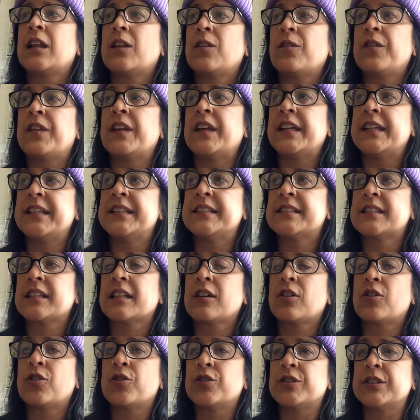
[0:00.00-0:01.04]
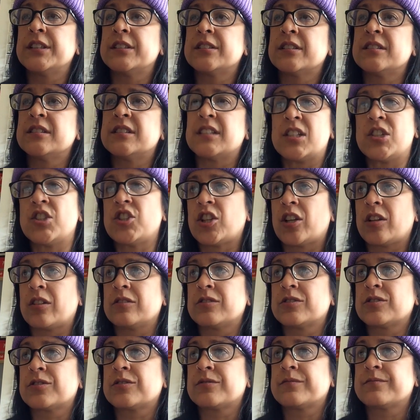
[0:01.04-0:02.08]
these hoodies and
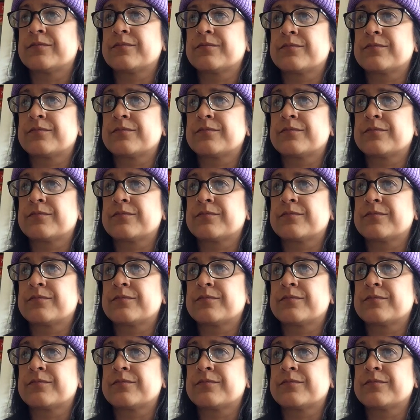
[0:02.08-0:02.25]
T-shirts.